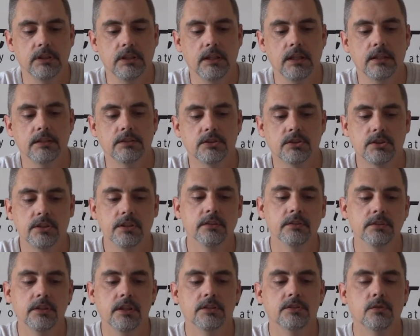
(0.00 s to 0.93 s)
It
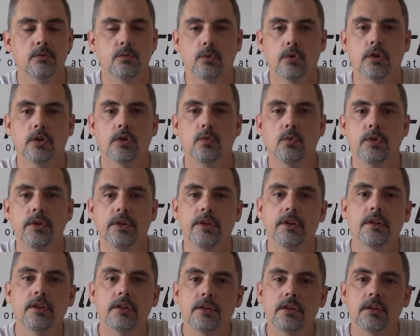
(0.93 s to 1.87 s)
still doesn't work
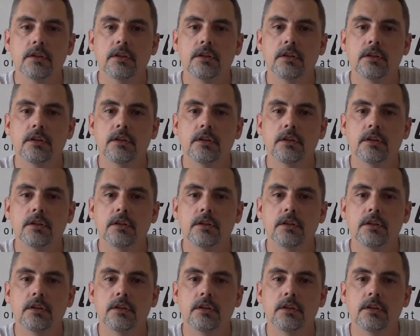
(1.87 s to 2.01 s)
with